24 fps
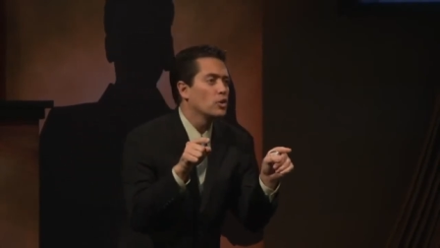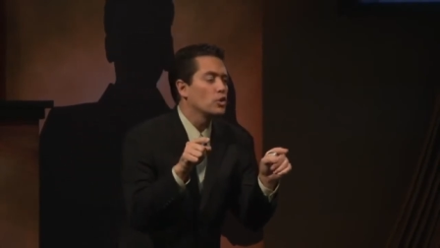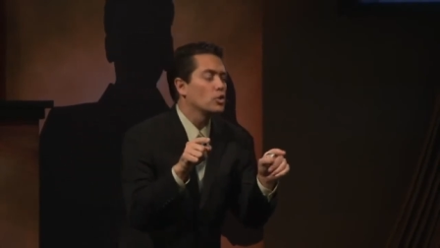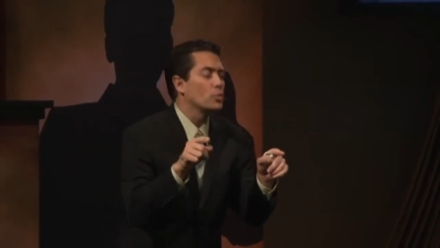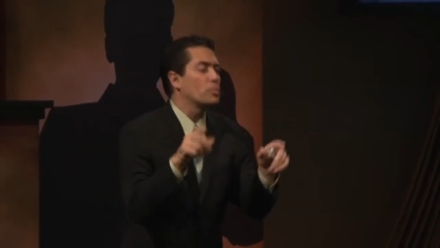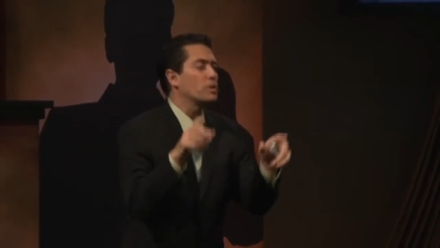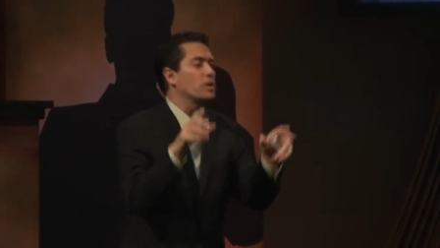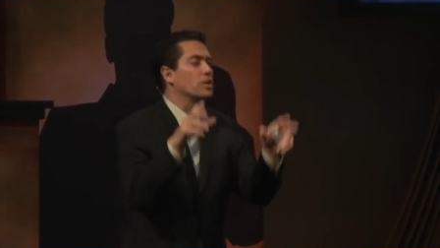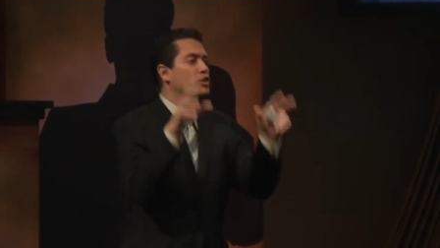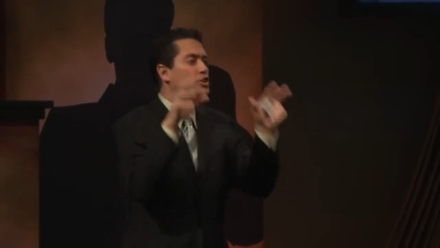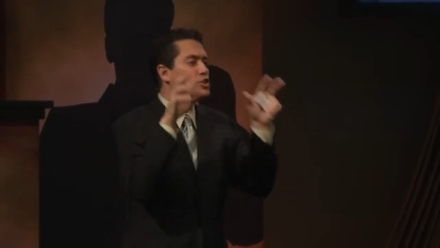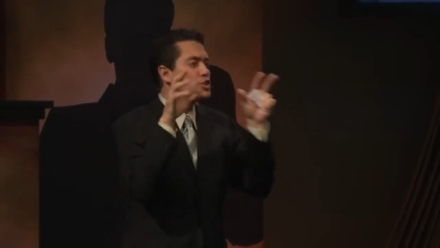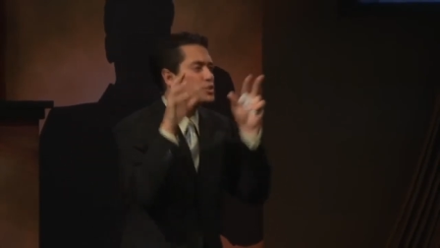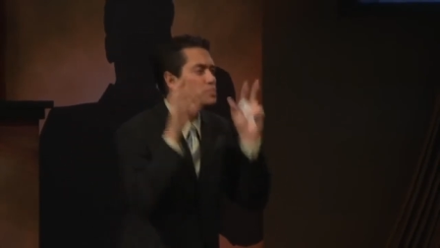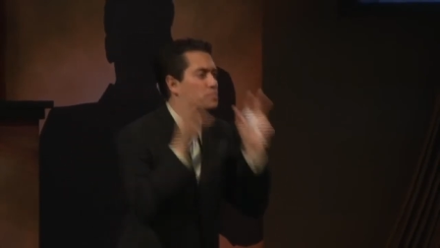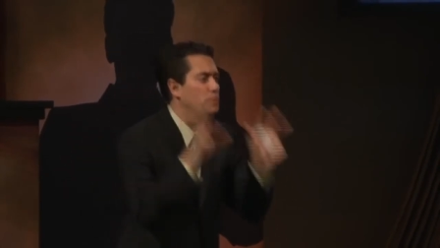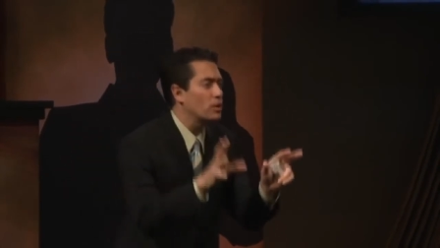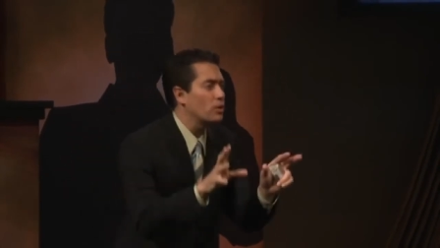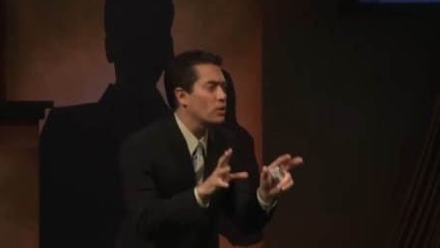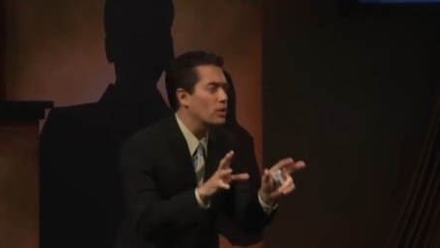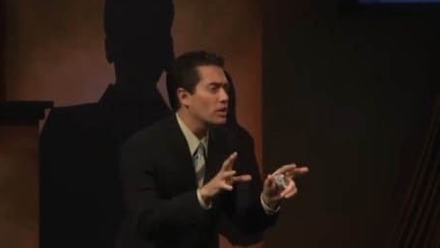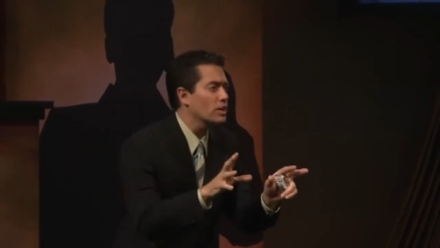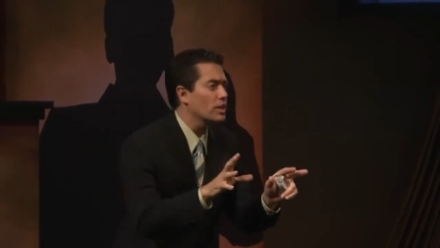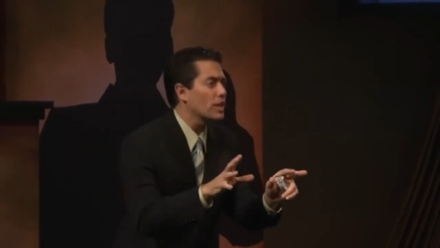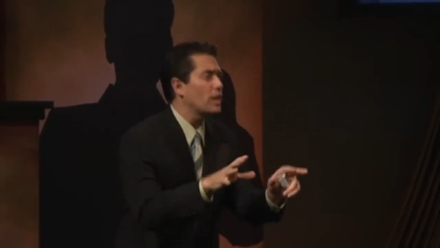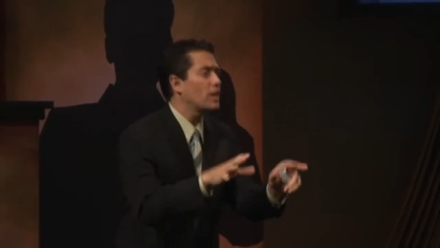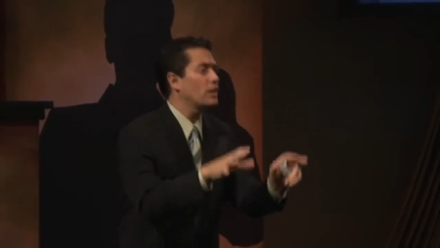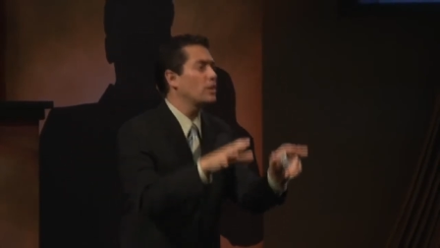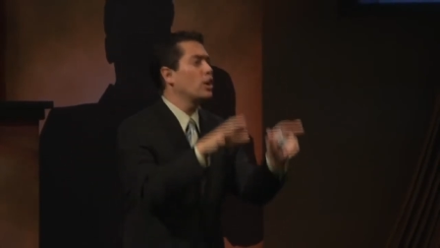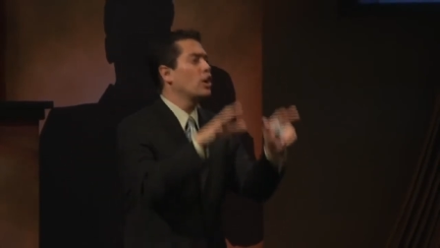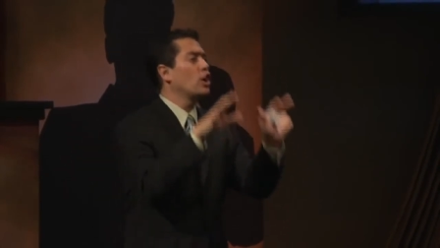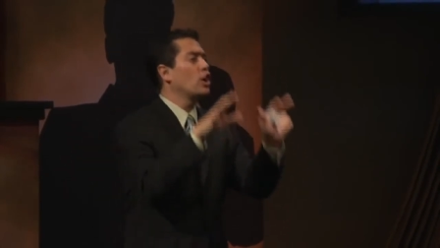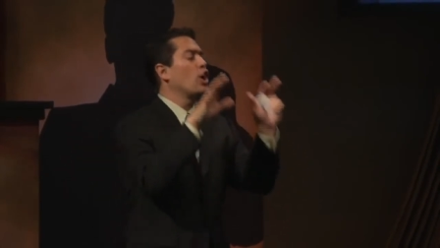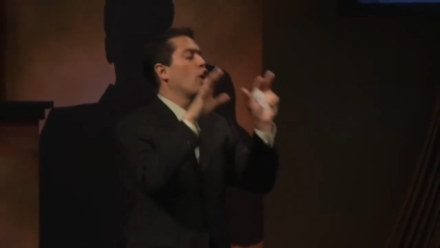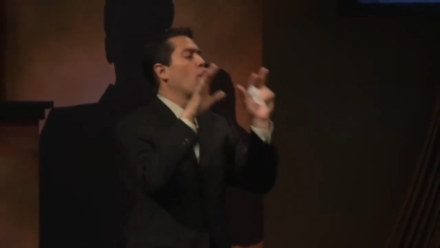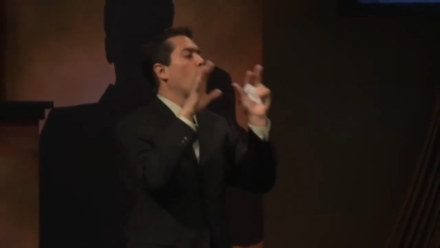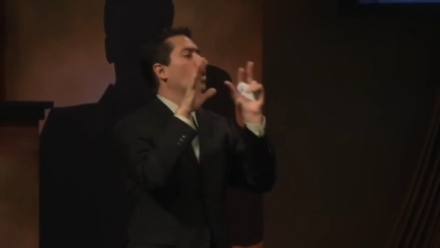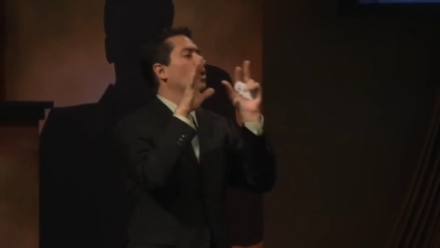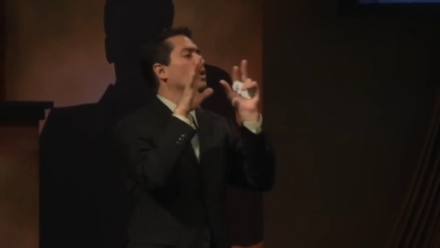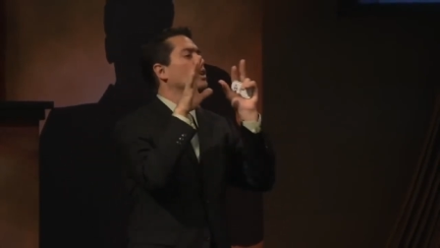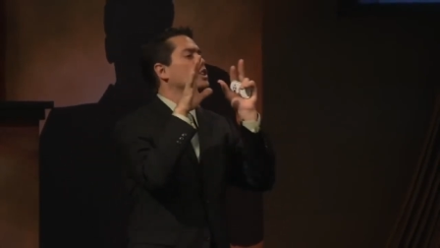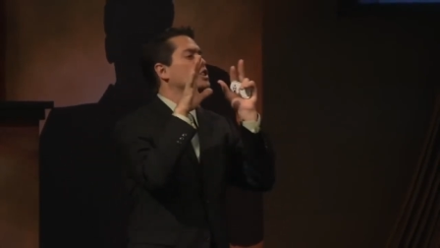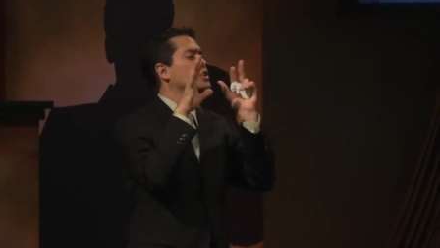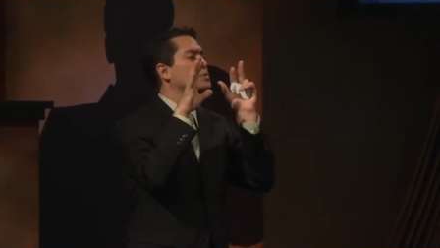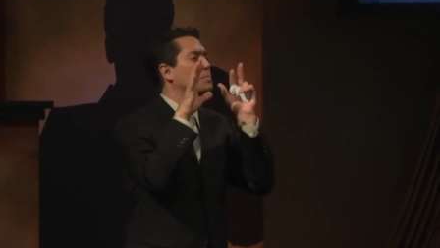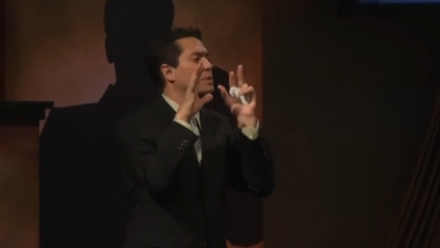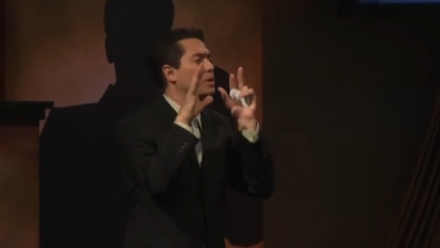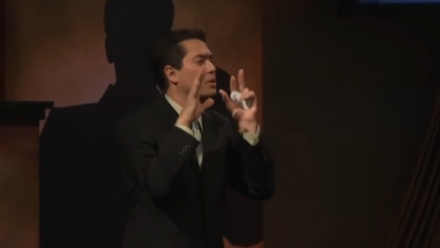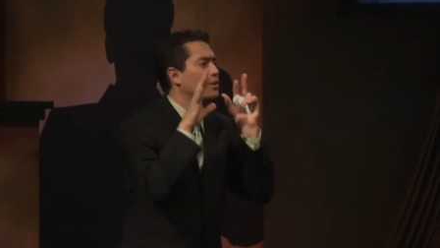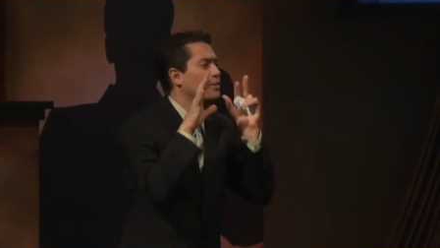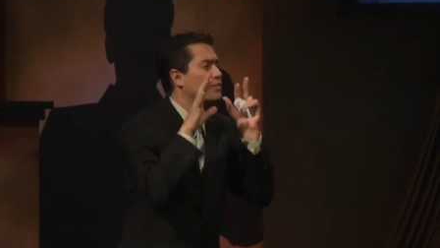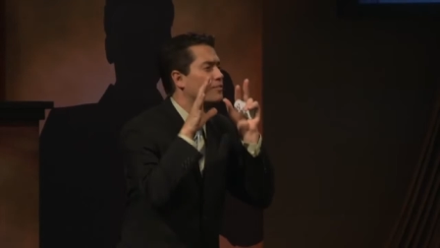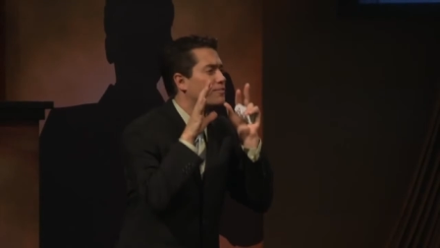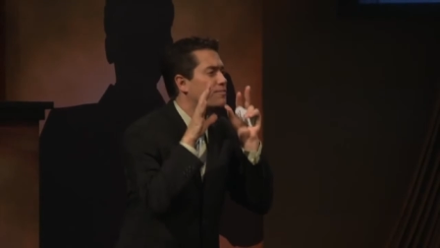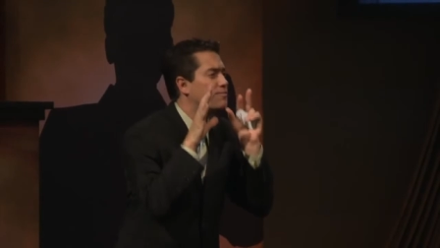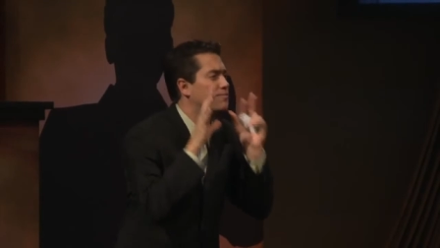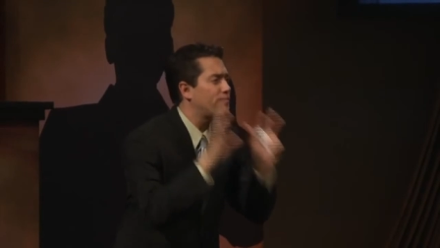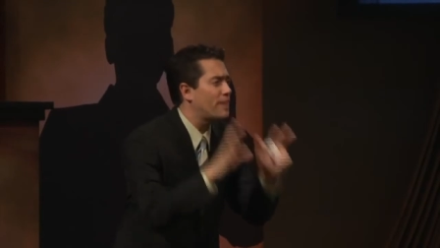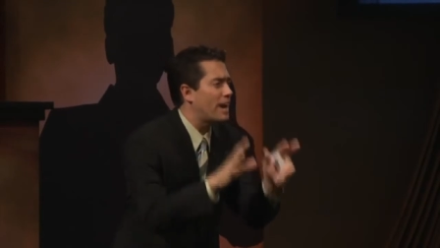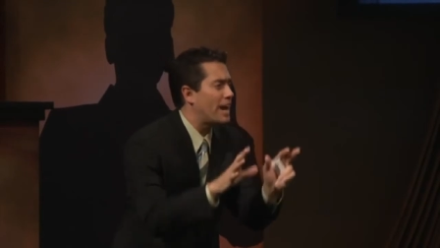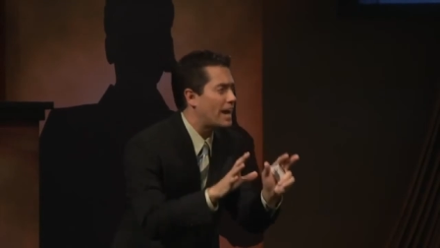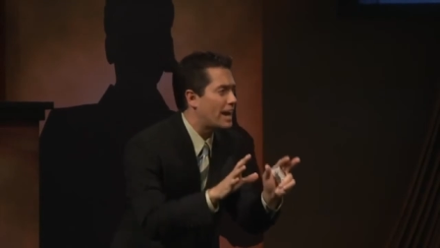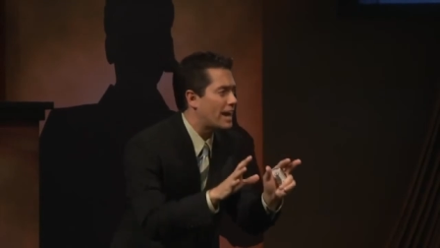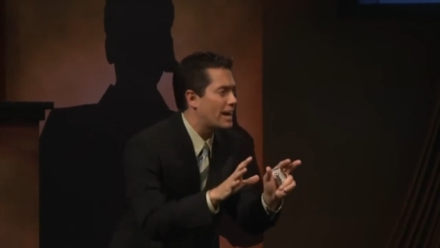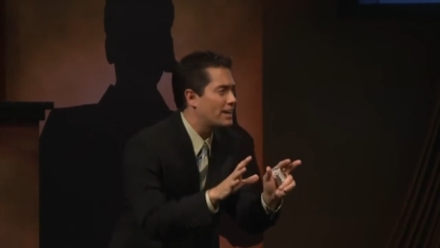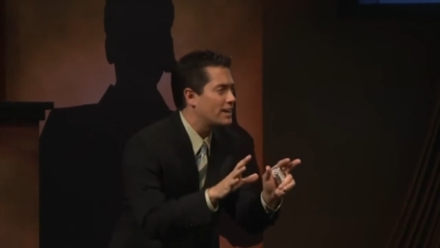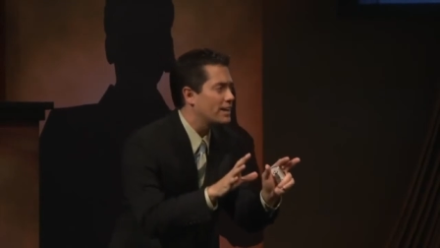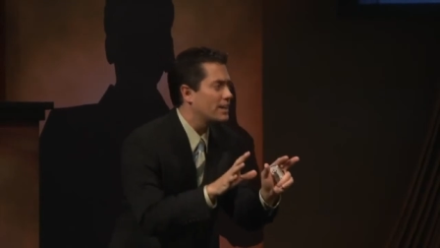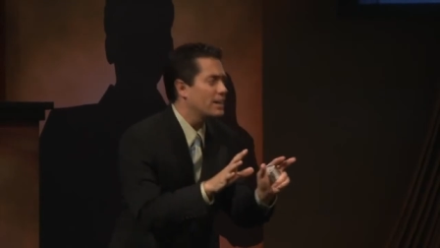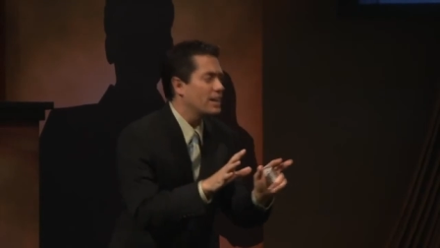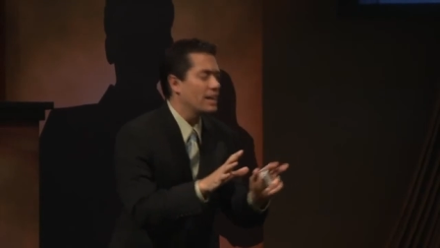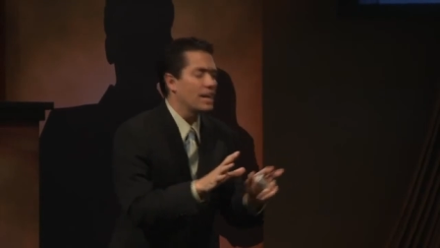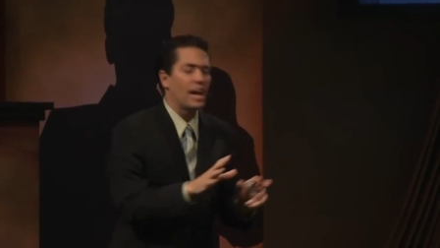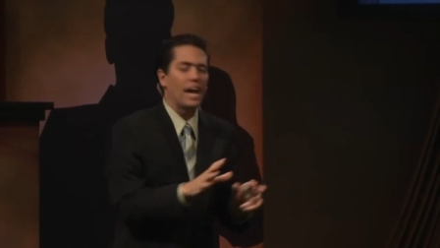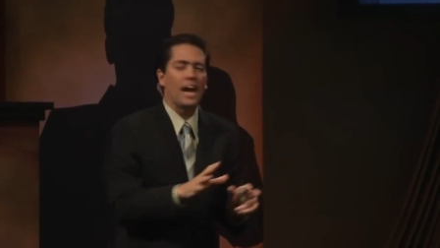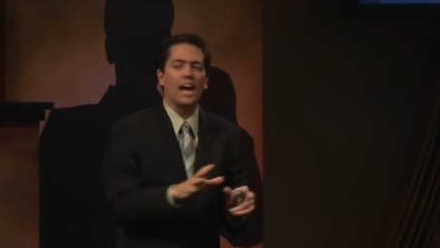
You're being spirit led, Holy Spirit fed,